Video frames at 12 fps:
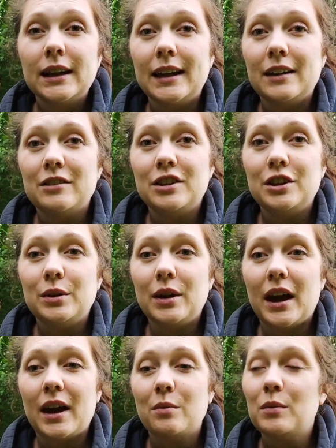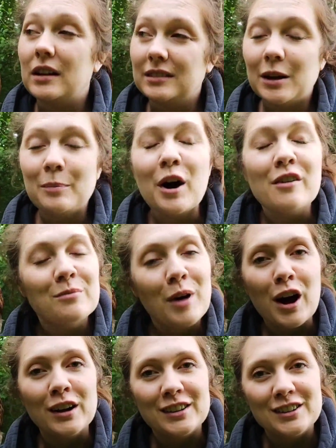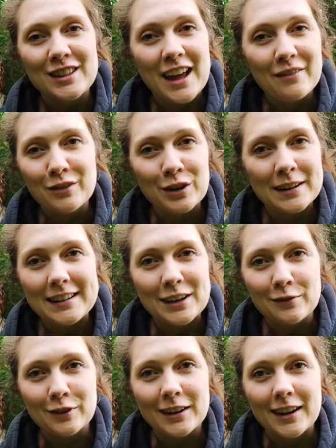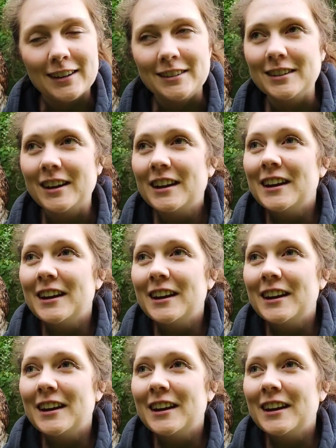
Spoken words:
here in the UK. Well, apart from Ireland, they haven't got any over in Ireland.